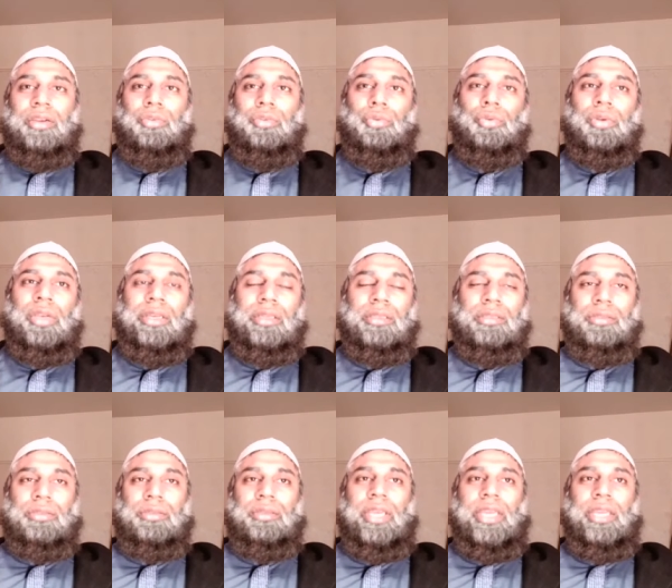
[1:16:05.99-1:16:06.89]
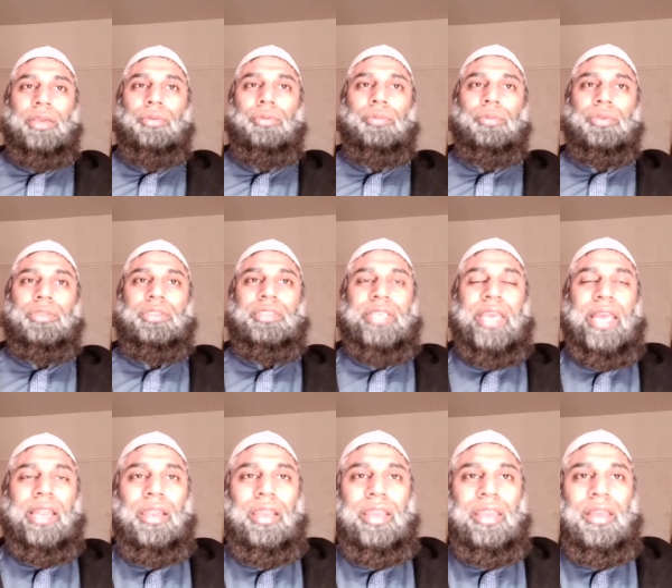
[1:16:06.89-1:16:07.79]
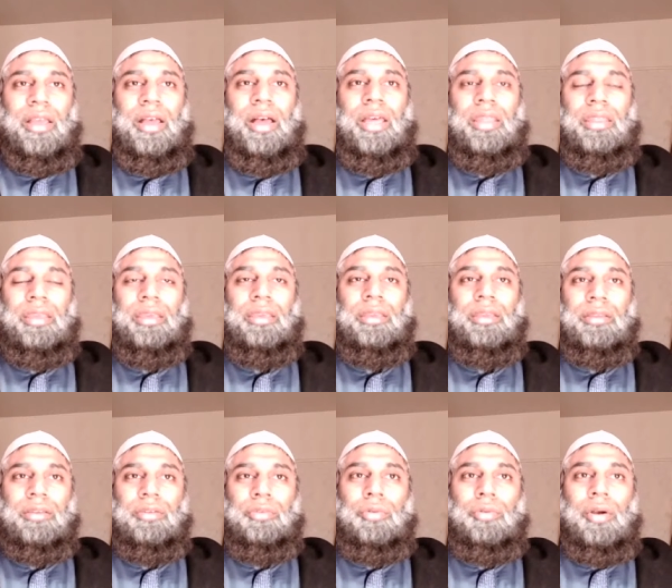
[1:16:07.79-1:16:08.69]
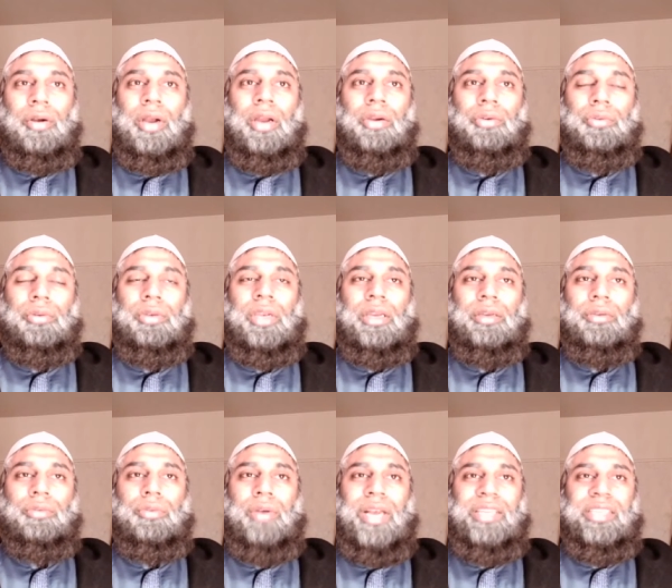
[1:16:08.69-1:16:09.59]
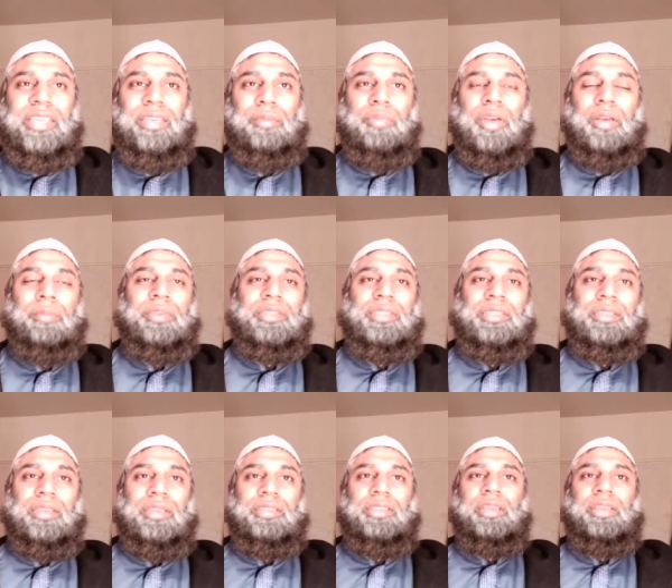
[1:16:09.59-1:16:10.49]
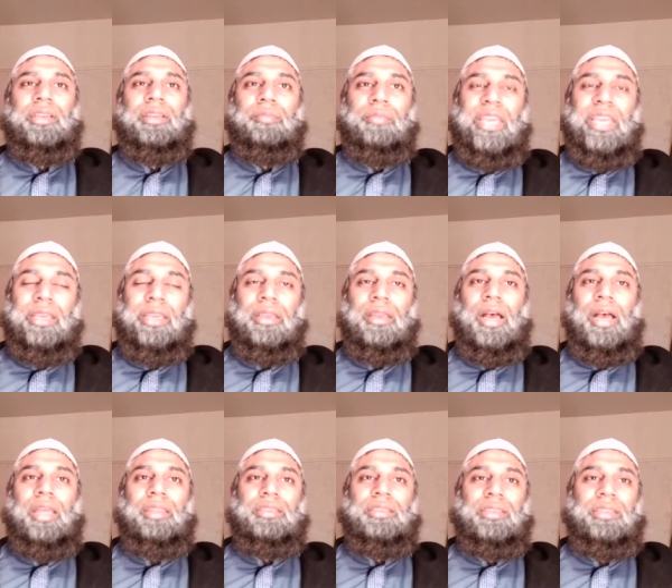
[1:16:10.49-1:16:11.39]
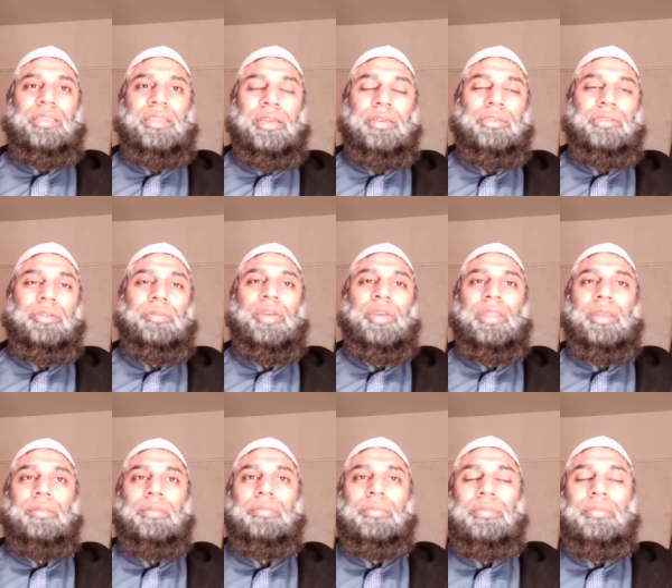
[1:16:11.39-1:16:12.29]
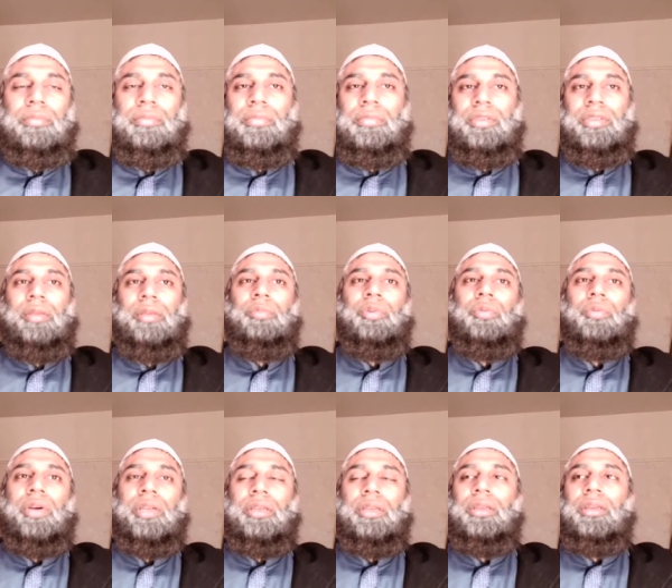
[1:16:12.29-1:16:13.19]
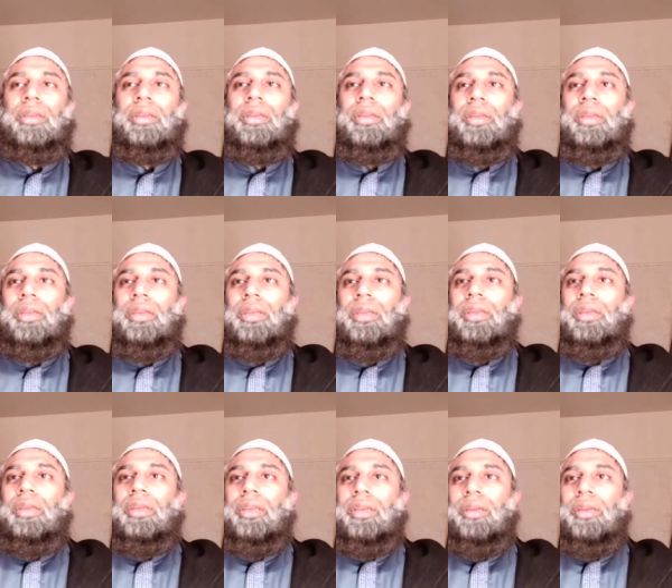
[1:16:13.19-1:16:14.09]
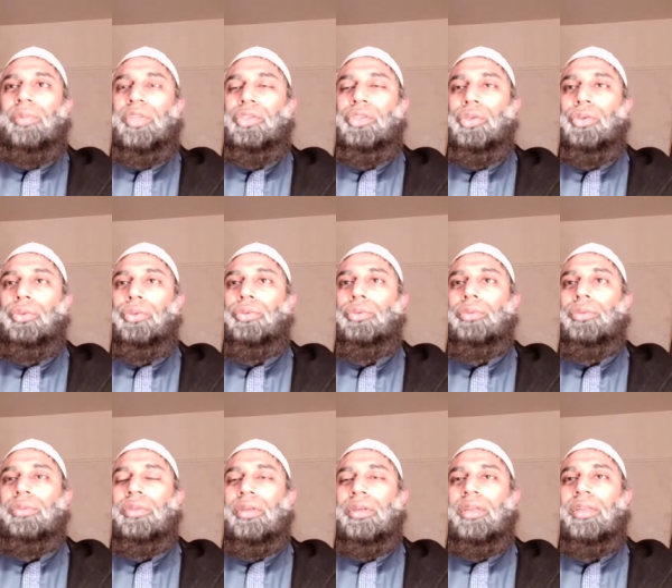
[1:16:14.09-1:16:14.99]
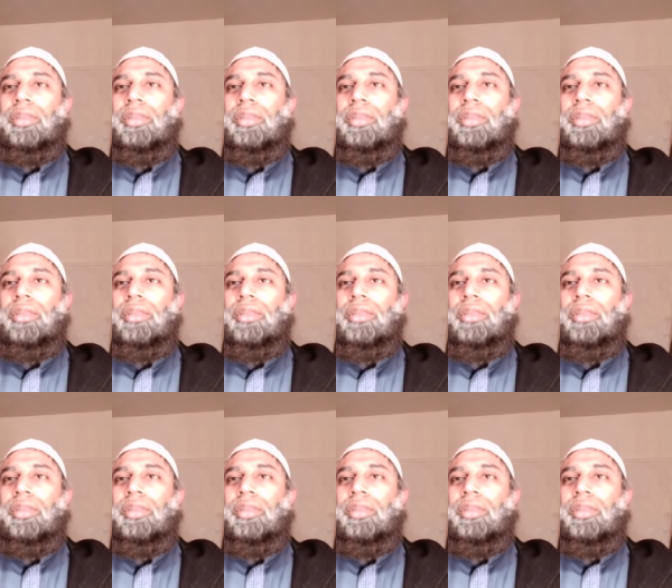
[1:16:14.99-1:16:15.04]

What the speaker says: ruler today who would tell a qadi, a ruler who has any purpose in making qadis adhere to a madhab. Number one. Number two,